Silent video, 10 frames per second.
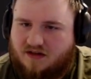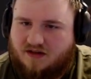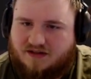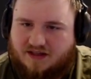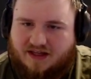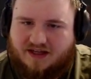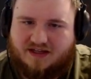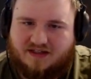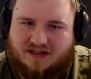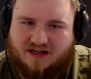They
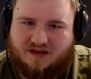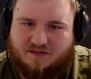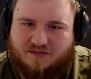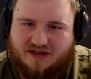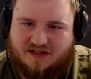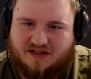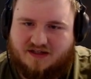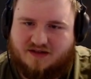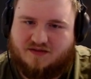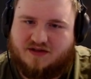get Tear the
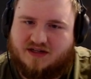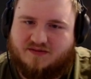Peaks, which I'm